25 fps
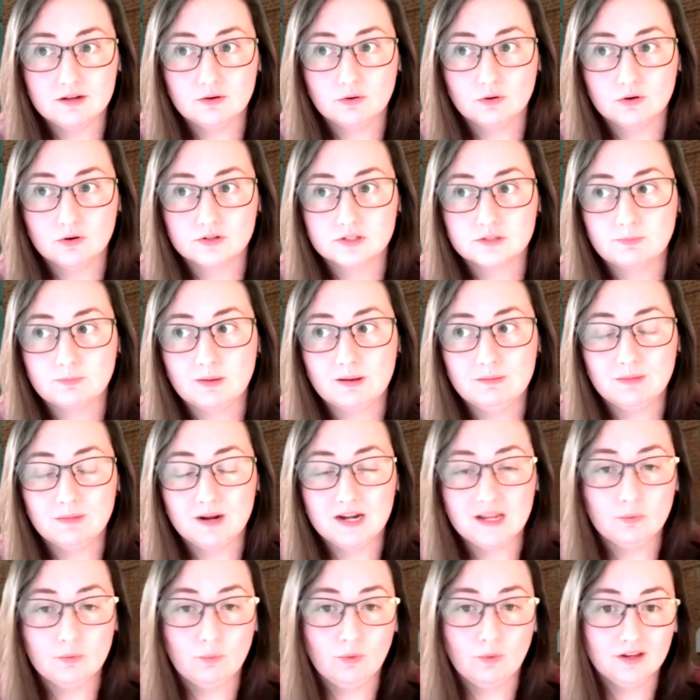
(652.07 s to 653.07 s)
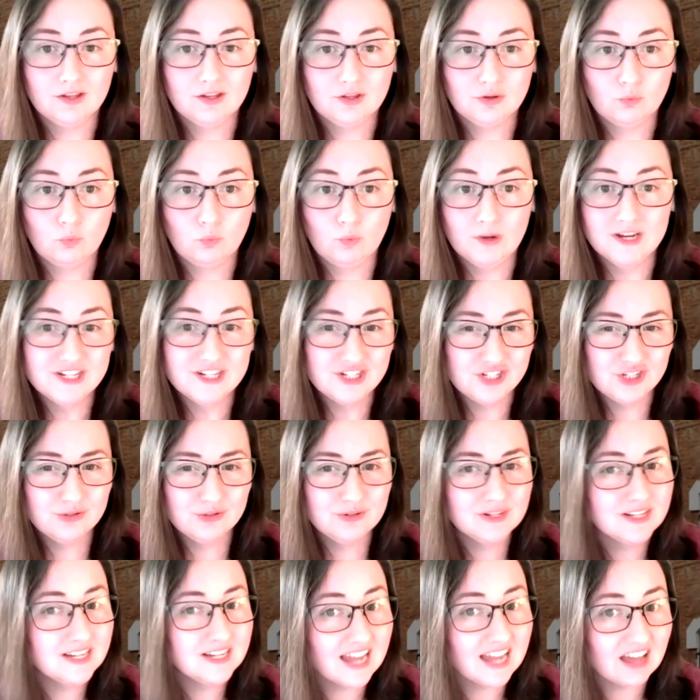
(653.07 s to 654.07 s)
or spend money where you wish you
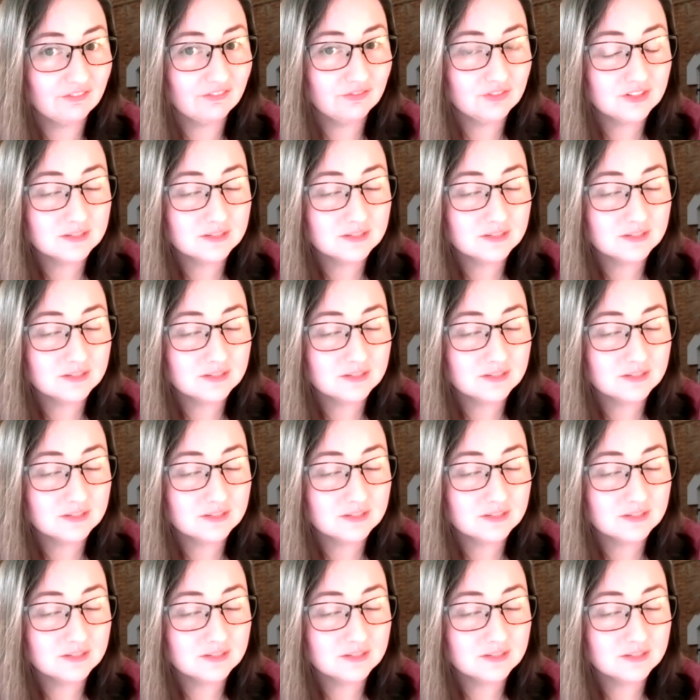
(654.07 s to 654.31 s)
didn't have